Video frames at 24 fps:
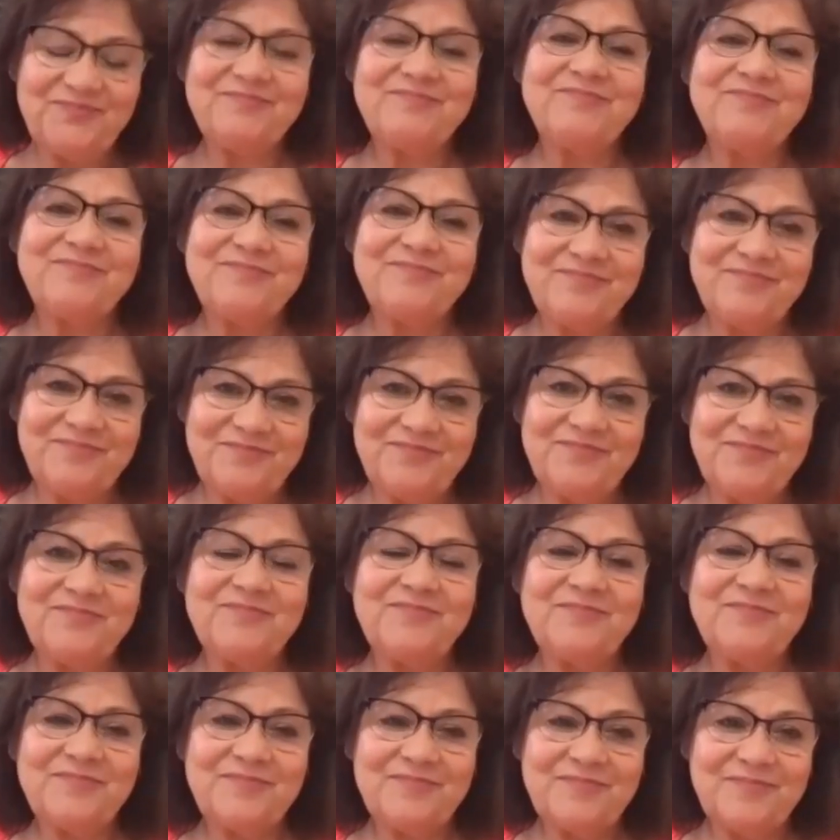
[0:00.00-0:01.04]
maybe we can
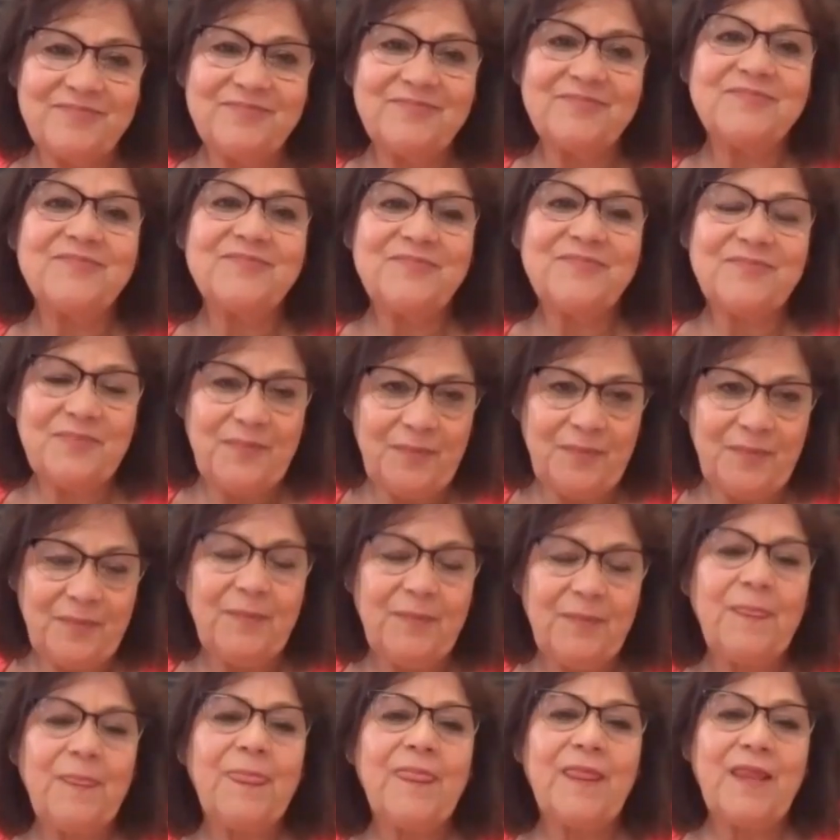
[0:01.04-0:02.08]
test that and
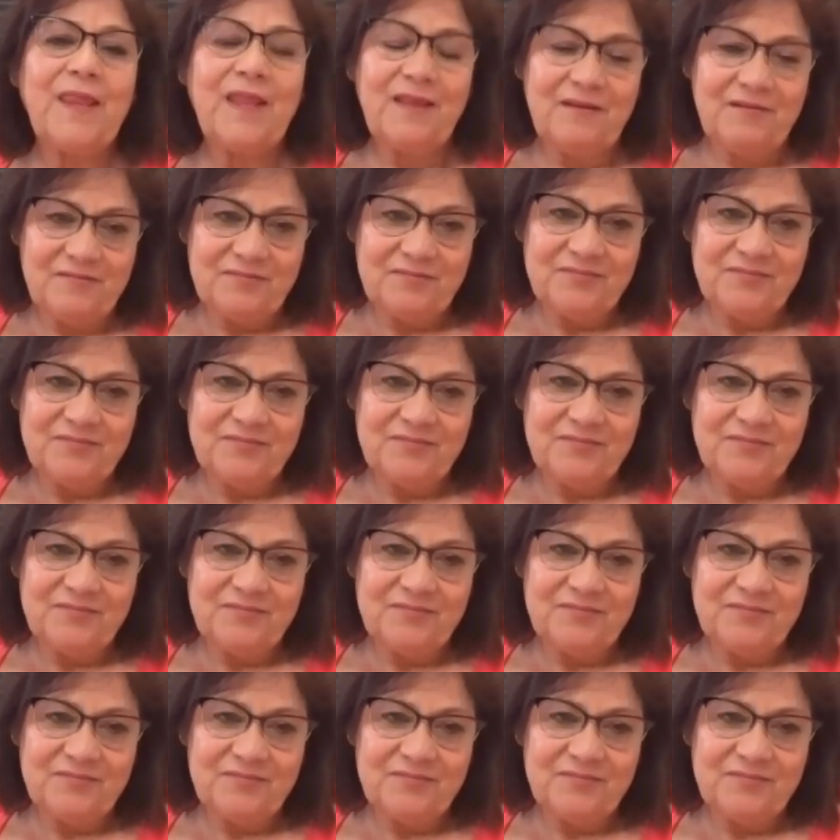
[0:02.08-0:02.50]
maybe we can